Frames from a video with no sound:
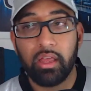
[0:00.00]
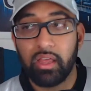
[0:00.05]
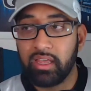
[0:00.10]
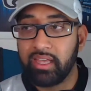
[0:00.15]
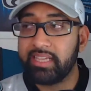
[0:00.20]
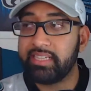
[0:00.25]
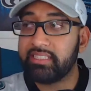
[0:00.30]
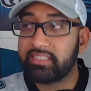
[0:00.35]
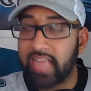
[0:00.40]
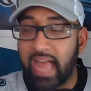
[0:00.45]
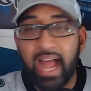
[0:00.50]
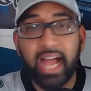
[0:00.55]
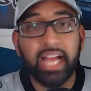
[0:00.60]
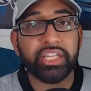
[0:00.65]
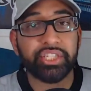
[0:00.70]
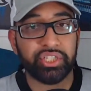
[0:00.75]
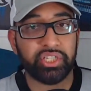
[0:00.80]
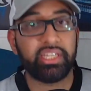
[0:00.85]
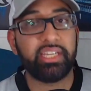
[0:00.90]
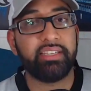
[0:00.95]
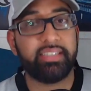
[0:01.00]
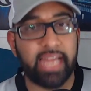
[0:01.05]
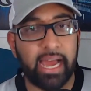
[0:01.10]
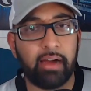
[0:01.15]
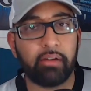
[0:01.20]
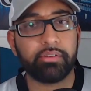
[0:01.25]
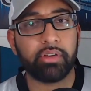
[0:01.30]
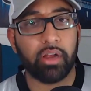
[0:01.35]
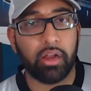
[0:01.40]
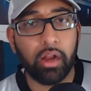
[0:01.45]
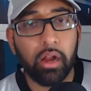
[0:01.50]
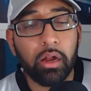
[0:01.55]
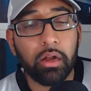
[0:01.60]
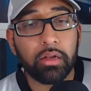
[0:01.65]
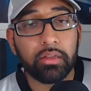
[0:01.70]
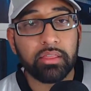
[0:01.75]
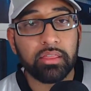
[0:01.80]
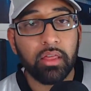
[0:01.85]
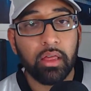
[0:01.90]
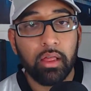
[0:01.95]
He's actually down to
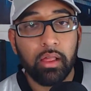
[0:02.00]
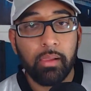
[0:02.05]
earth,